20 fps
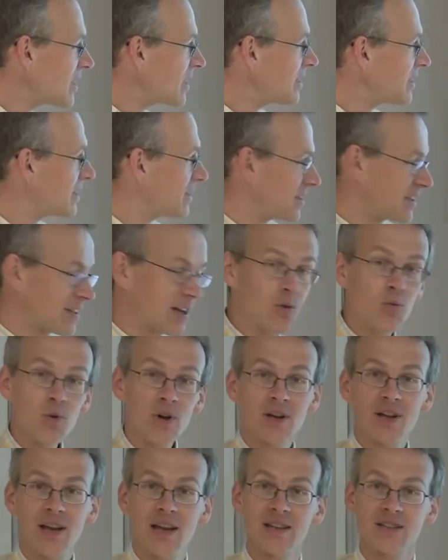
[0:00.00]
And in
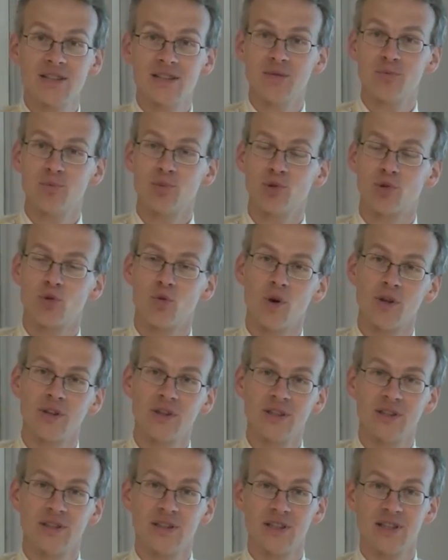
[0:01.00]
our case, input
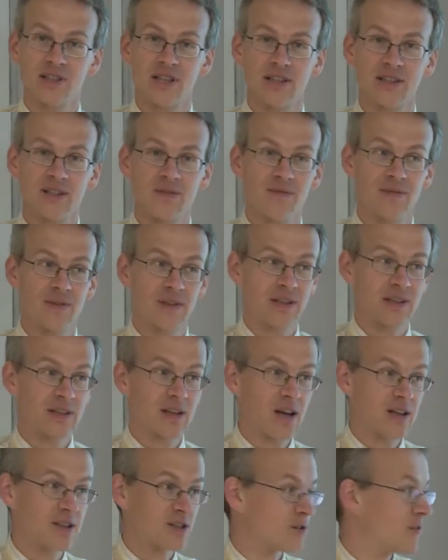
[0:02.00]
quantities are
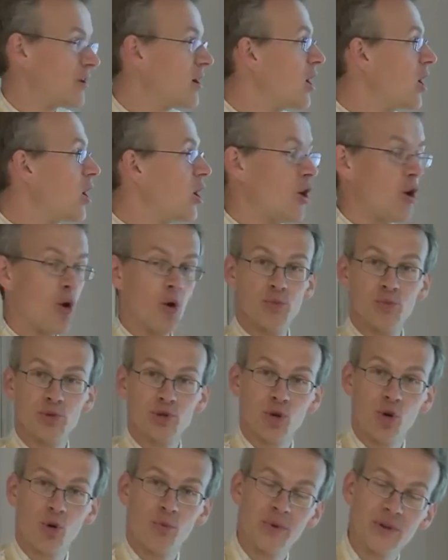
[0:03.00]
different kinds of
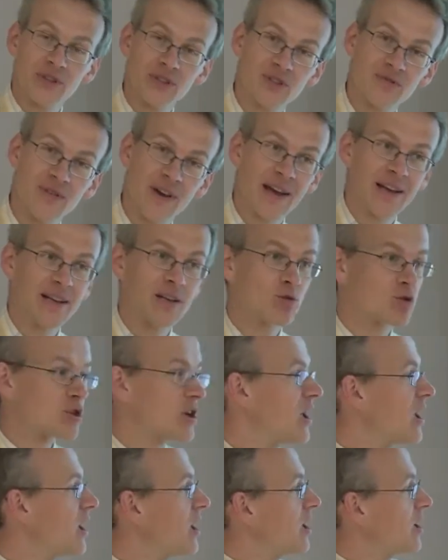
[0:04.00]
absorbance
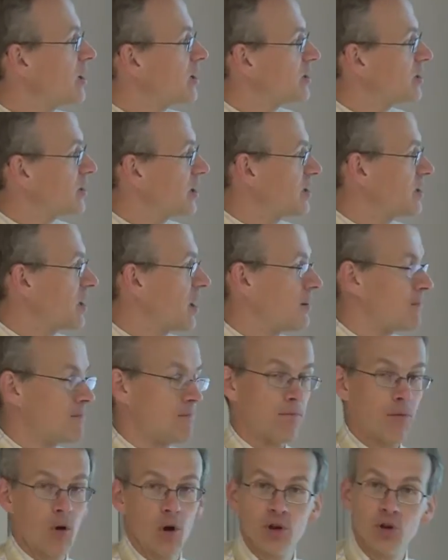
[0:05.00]
values. They
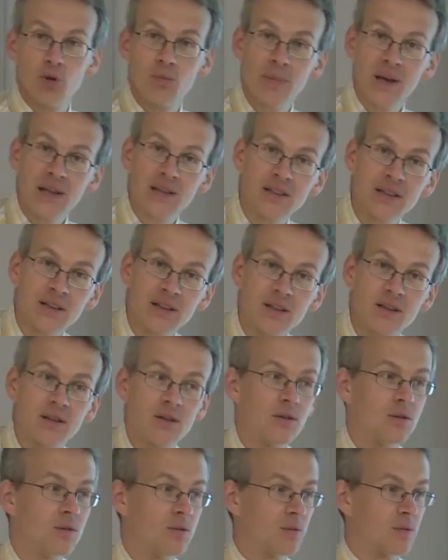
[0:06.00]
are
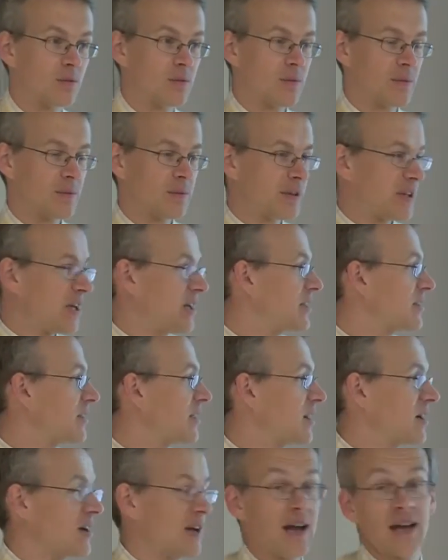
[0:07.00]
volumetric uh,
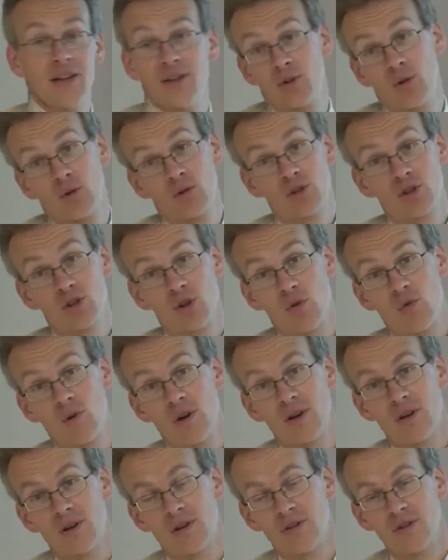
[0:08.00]
data and
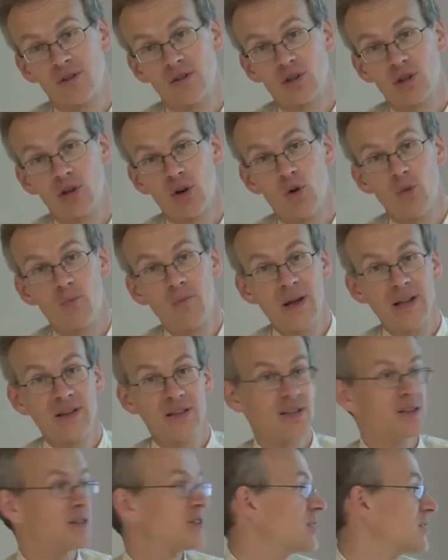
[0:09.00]
also the slope
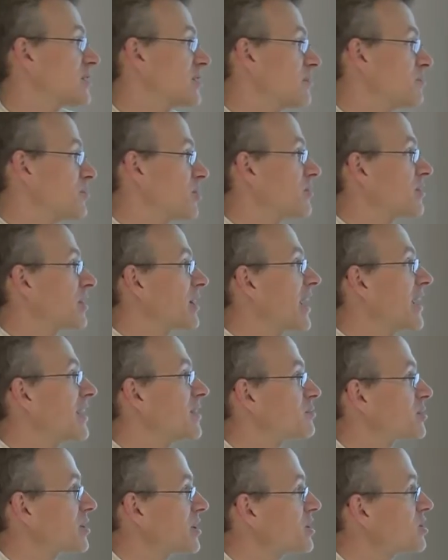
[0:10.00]
and intercept of the
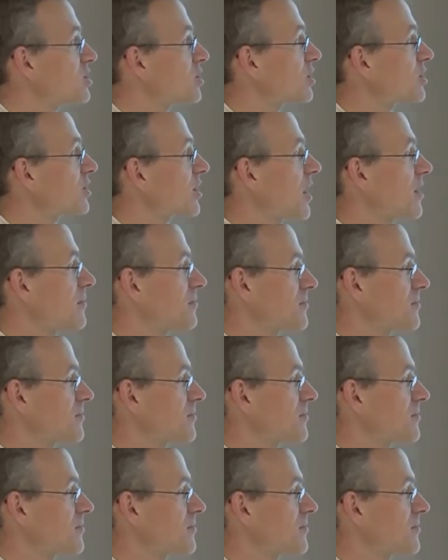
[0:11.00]
calibration graph.